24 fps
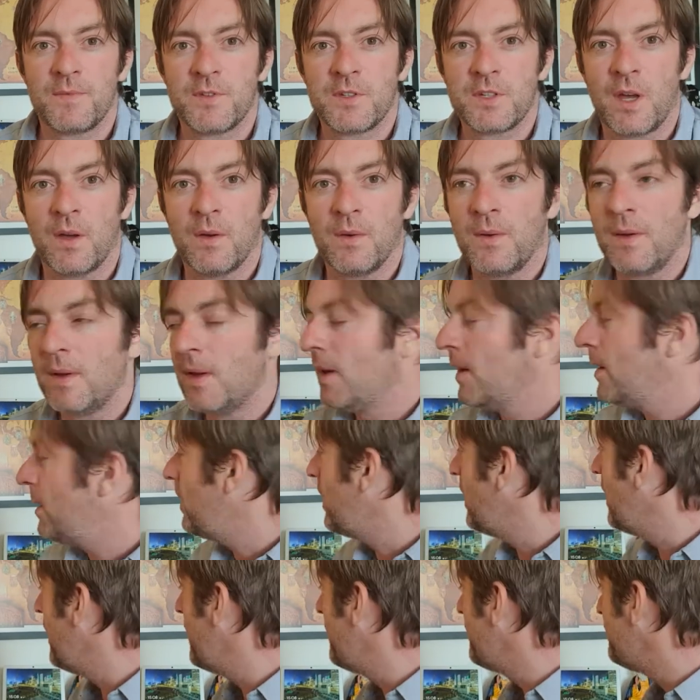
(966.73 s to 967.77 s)
So
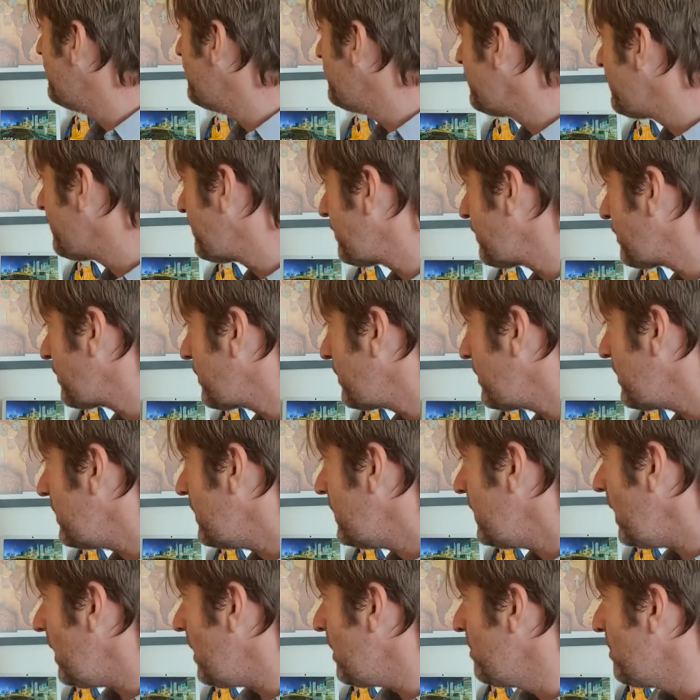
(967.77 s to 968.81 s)

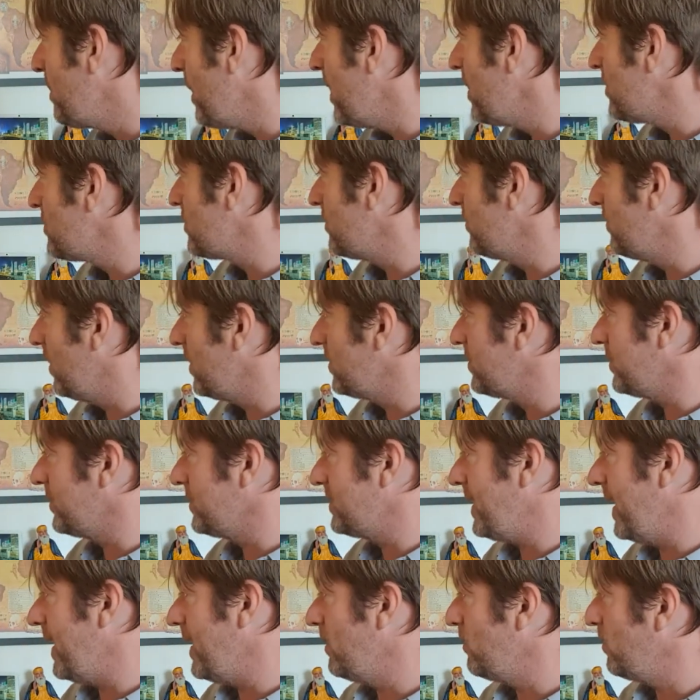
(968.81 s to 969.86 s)
Bertrand Russell
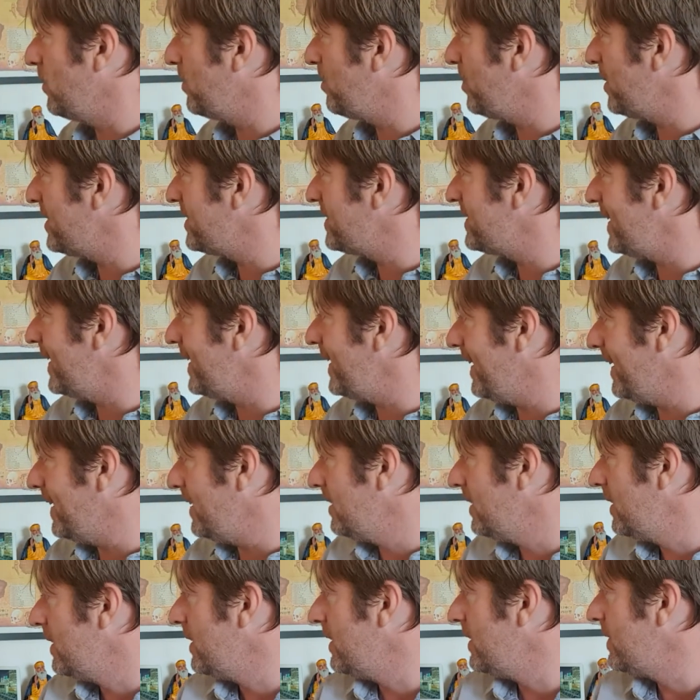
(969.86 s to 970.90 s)
said it would be
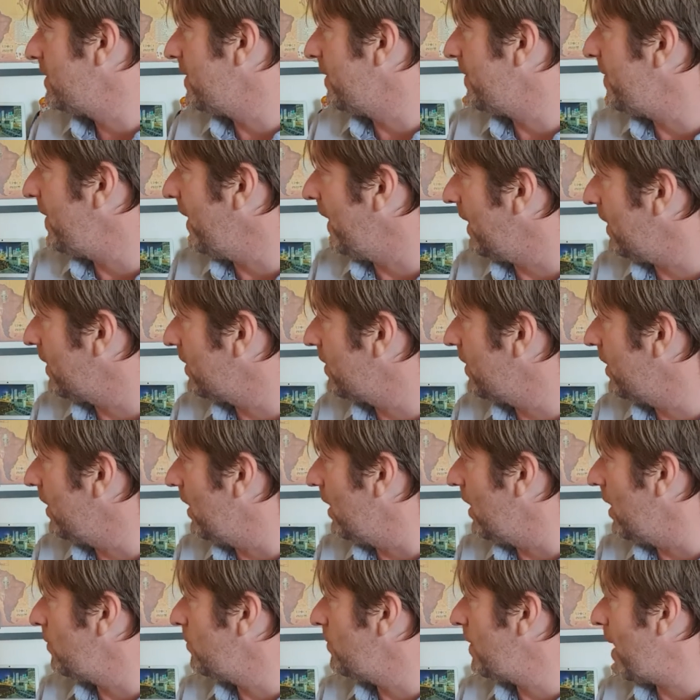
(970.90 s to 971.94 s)
silly to think
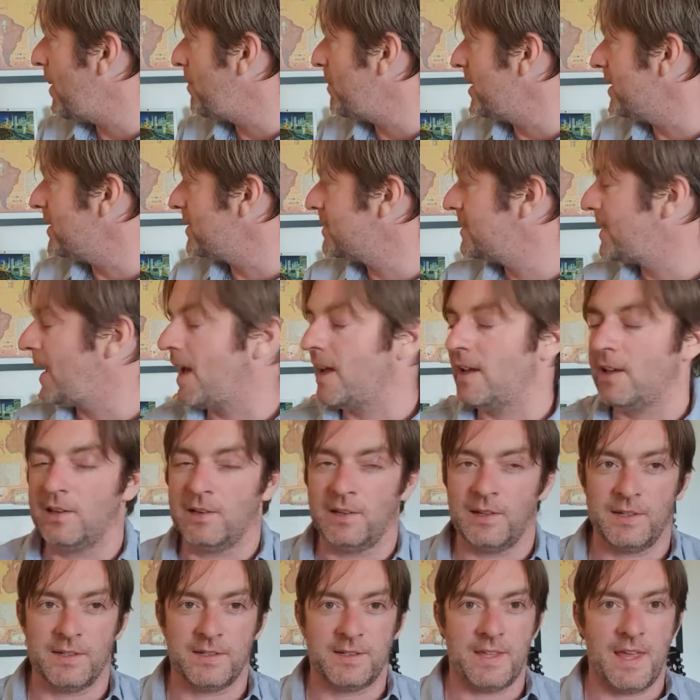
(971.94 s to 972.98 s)
that a rabbit's
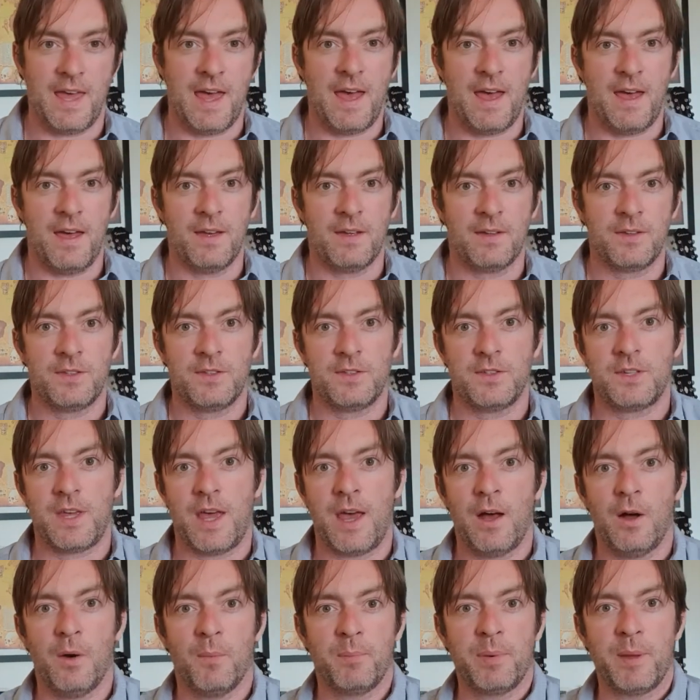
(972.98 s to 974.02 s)
tail is there to
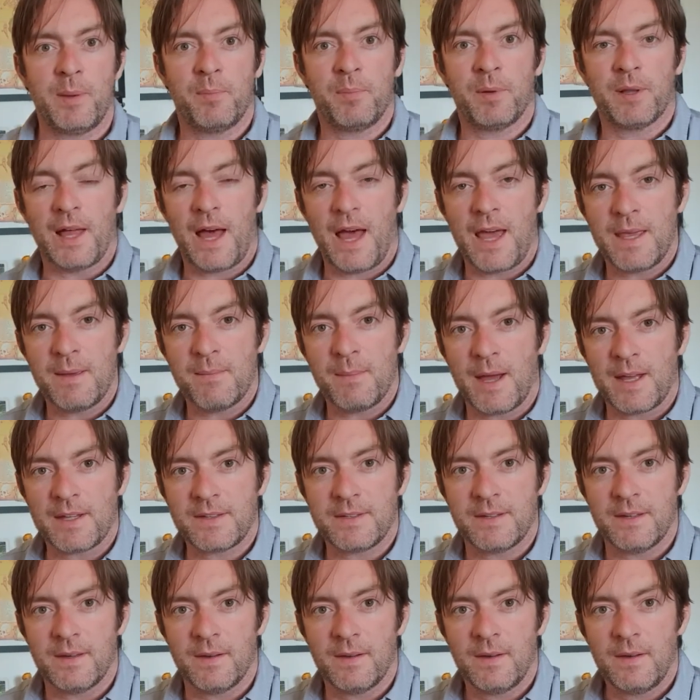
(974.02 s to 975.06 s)
help people aim
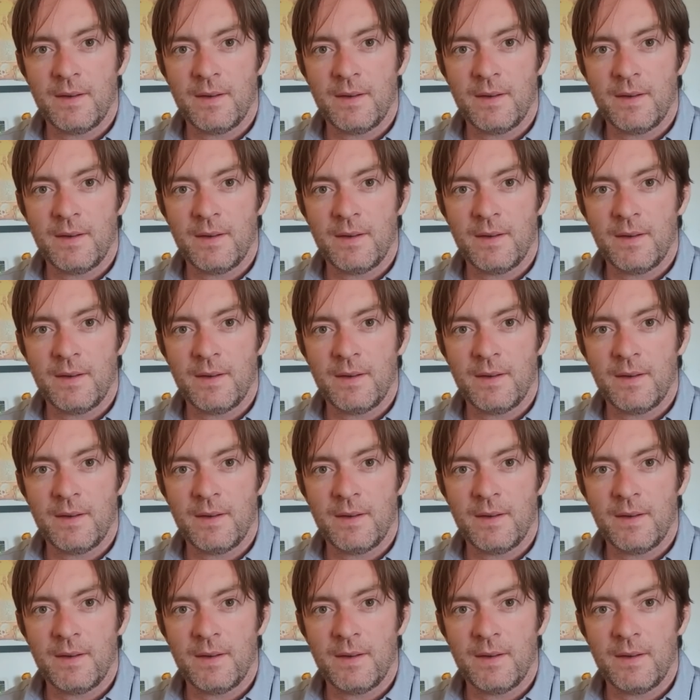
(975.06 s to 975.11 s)
at it.